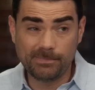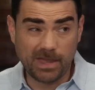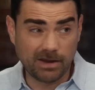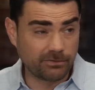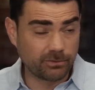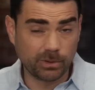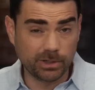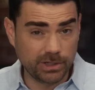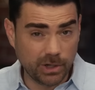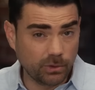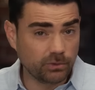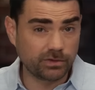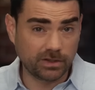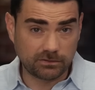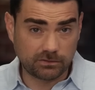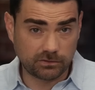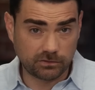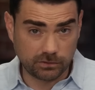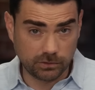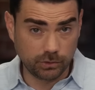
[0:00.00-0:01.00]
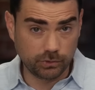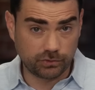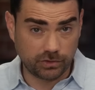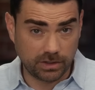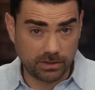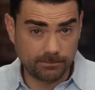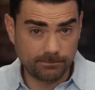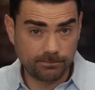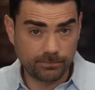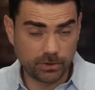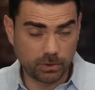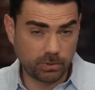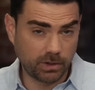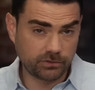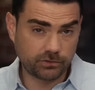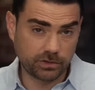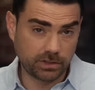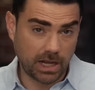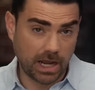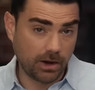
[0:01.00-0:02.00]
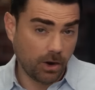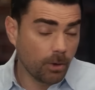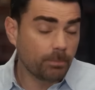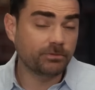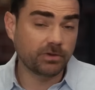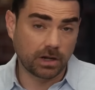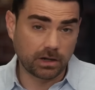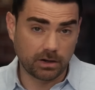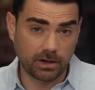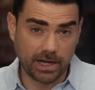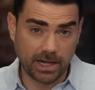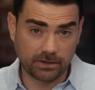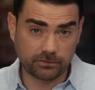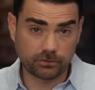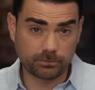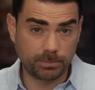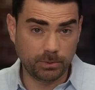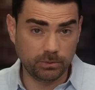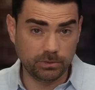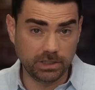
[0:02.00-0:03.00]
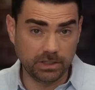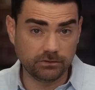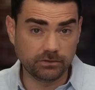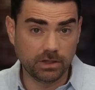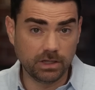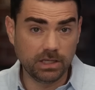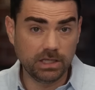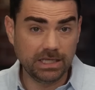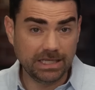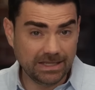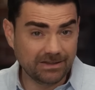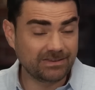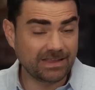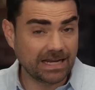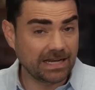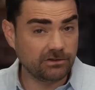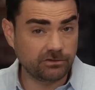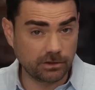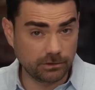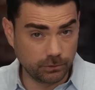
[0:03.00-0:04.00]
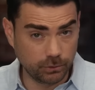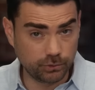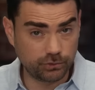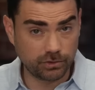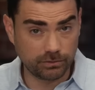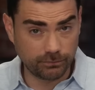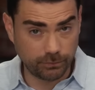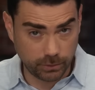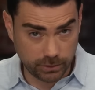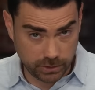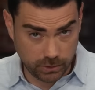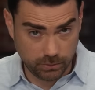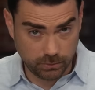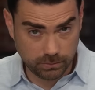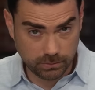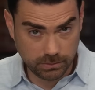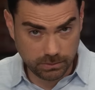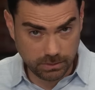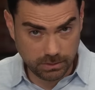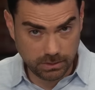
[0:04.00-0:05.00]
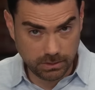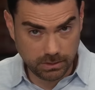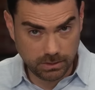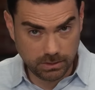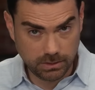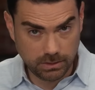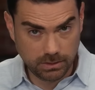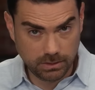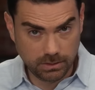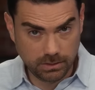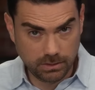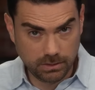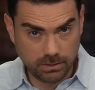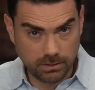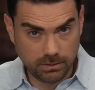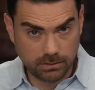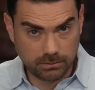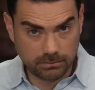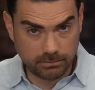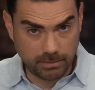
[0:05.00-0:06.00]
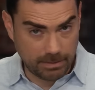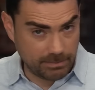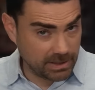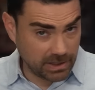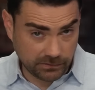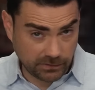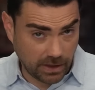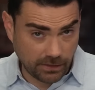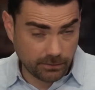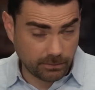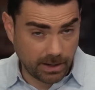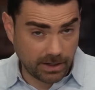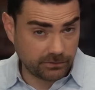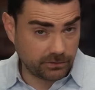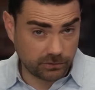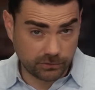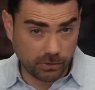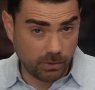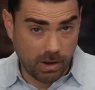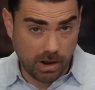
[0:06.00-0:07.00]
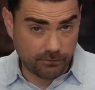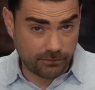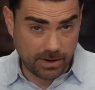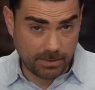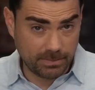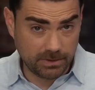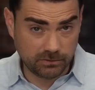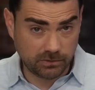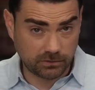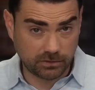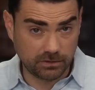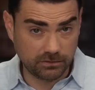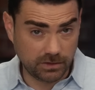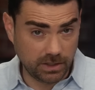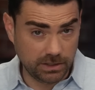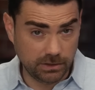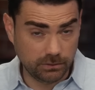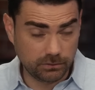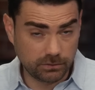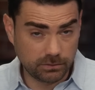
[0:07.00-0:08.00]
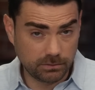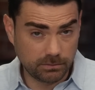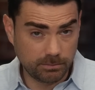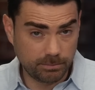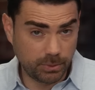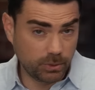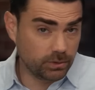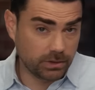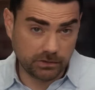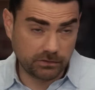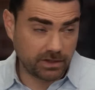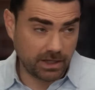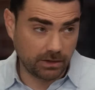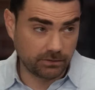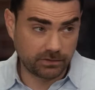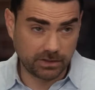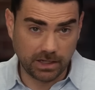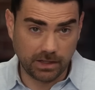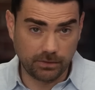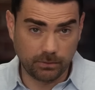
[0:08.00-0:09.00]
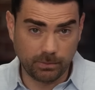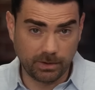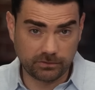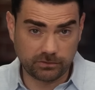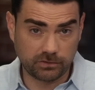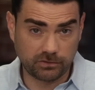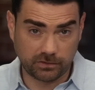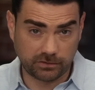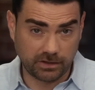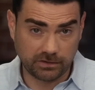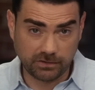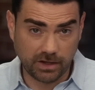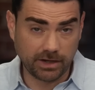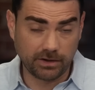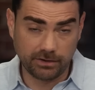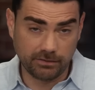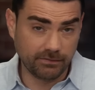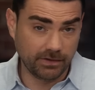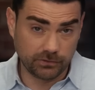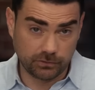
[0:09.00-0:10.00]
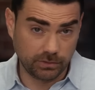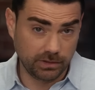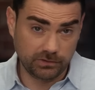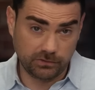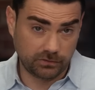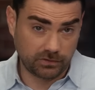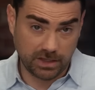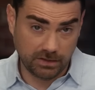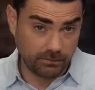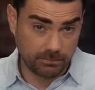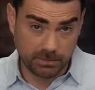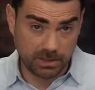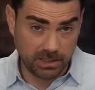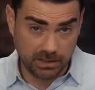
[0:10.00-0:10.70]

Everyone knows that's a solution. The question I hope Tucker asks Putin is, is that a solution for you? Right? Because otherwise there's no off ramp and it just continues. Putin is counting on the West to just get tired and eventually just give him